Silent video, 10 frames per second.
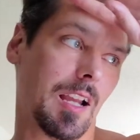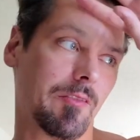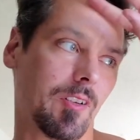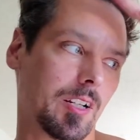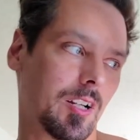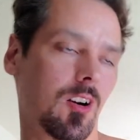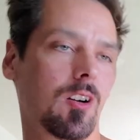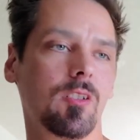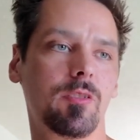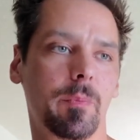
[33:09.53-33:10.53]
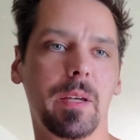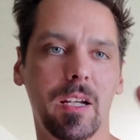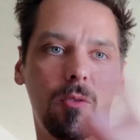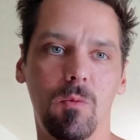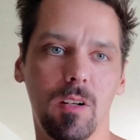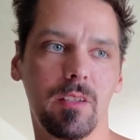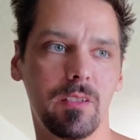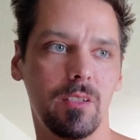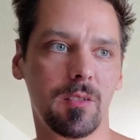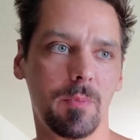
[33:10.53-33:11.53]
I find it hard to pick one of the
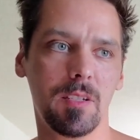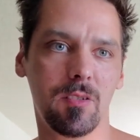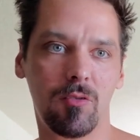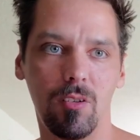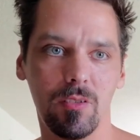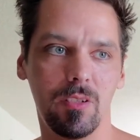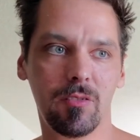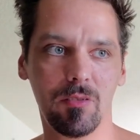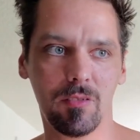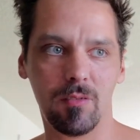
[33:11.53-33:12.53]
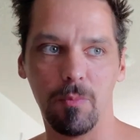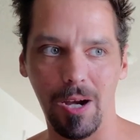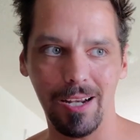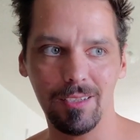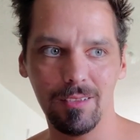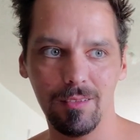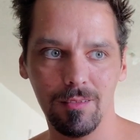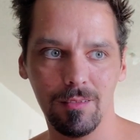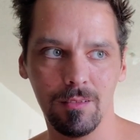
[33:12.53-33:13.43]
6 basic drawing skills to practice.